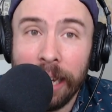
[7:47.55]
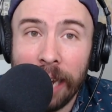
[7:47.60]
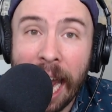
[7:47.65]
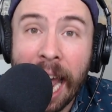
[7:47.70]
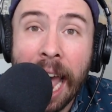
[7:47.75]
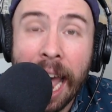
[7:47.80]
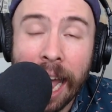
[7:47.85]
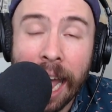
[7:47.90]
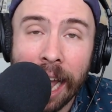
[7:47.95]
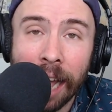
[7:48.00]

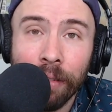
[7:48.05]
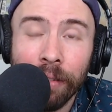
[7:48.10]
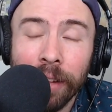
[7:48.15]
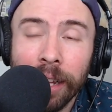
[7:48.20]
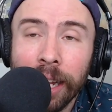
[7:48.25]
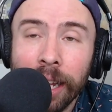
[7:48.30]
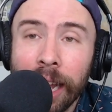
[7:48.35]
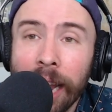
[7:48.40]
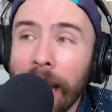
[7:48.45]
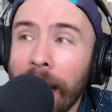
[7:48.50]
have
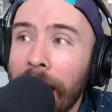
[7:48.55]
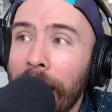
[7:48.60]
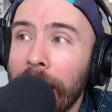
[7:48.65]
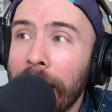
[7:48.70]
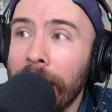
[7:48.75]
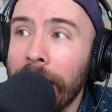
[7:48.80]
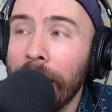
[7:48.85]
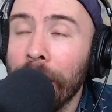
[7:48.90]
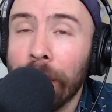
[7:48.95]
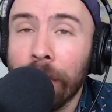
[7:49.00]

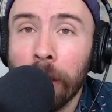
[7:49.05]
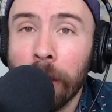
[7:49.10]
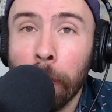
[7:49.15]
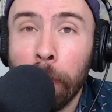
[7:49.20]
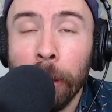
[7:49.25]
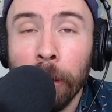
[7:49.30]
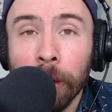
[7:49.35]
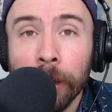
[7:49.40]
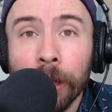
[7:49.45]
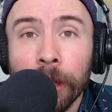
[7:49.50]
and if the
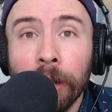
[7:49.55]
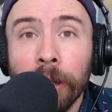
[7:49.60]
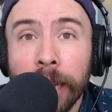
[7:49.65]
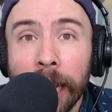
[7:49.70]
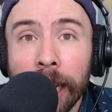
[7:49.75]
pilsner